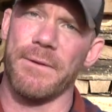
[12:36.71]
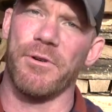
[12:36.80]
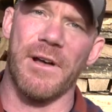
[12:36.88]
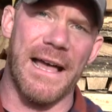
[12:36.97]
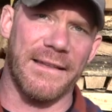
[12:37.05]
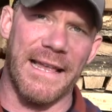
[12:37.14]
it
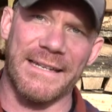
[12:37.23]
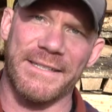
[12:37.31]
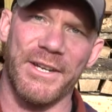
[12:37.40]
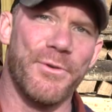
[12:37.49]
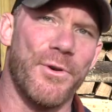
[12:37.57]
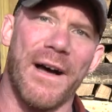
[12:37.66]
will
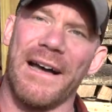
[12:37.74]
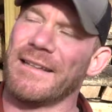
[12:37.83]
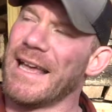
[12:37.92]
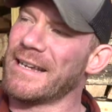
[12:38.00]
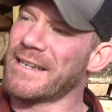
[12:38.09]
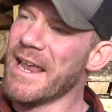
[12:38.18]
outlast you, will
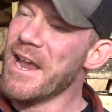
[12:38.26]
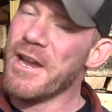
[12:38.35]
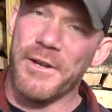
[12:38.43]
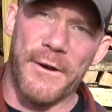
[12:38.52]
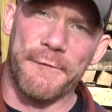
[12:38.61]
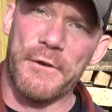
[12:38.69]
outlast your